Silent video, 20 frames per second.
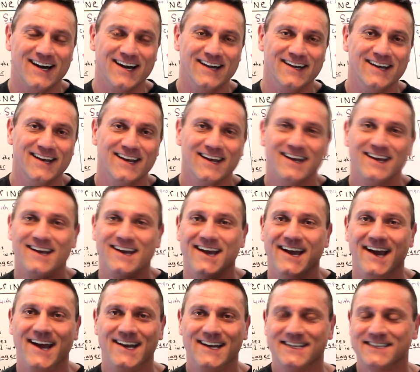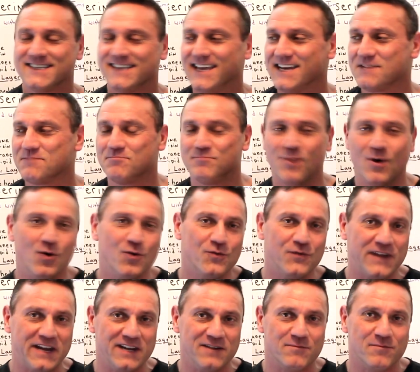on, and it's like
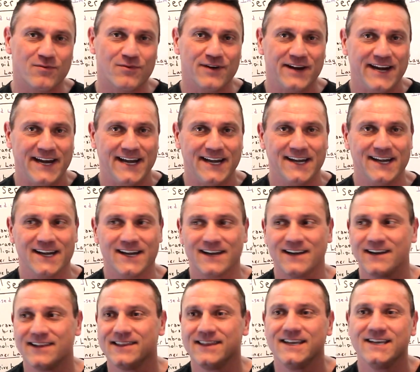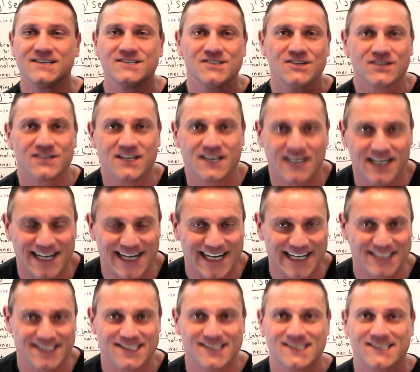bovine brain, lizard
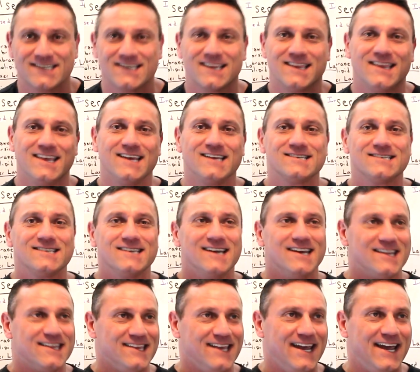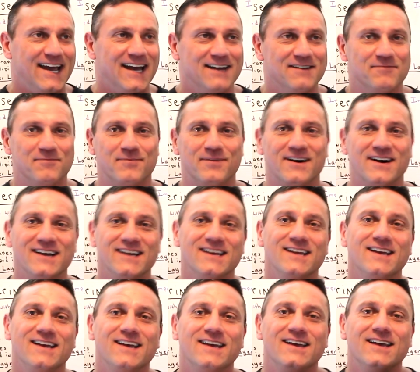guts, things like that,
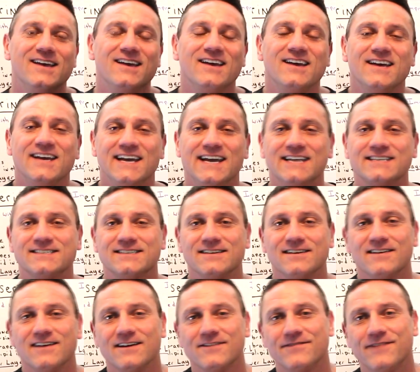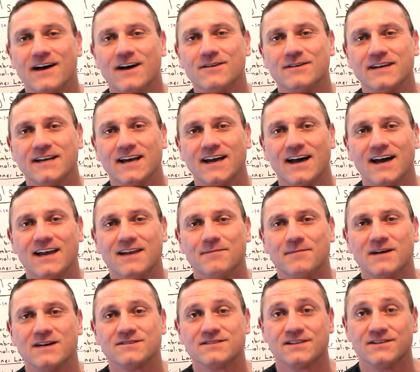but it's found in high
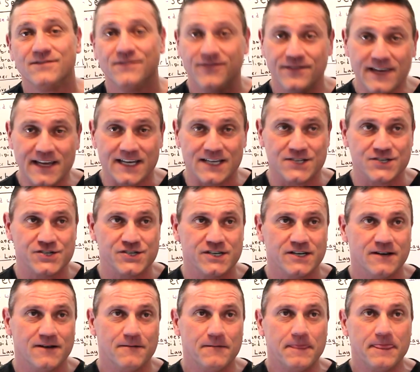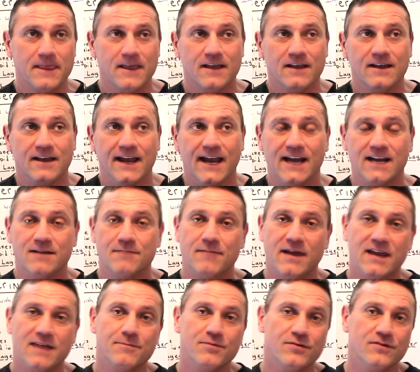amounts in fish. And it
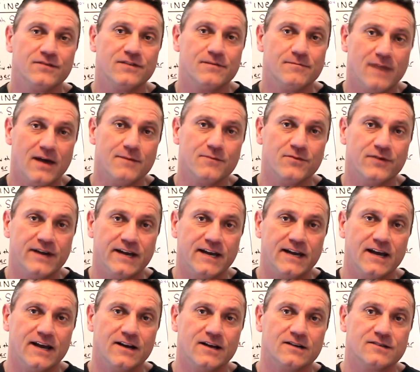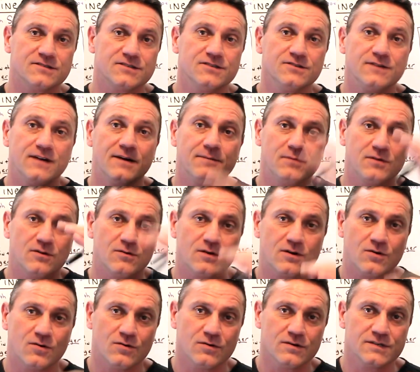may improve the memory and also to help
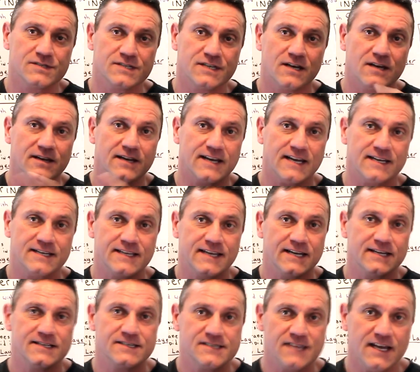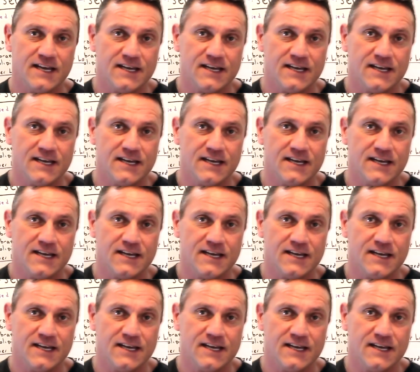lower cortisol, and I'll get to that in a